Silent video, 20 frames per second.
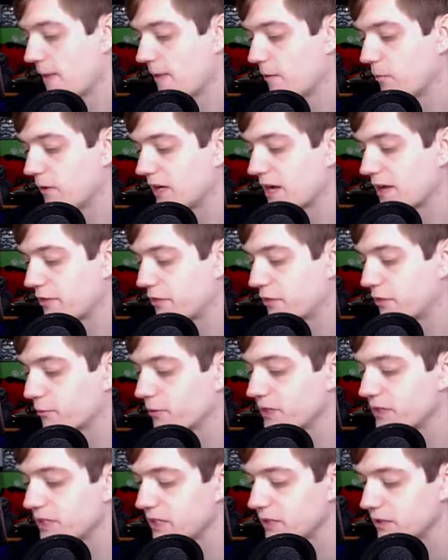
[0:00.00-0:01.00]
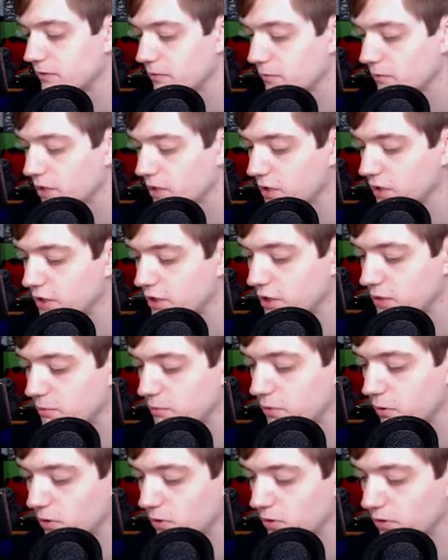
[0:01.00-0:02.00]
And then we got three good
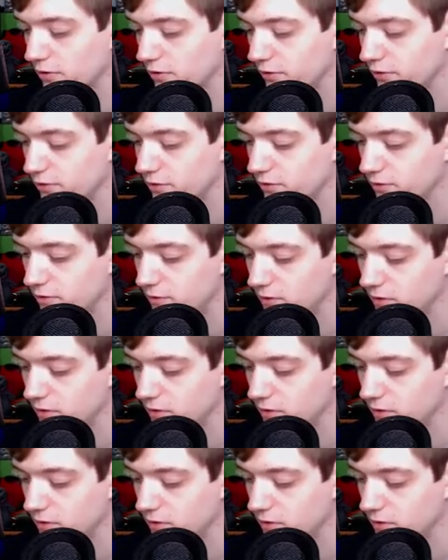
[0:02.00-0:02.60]
pulls.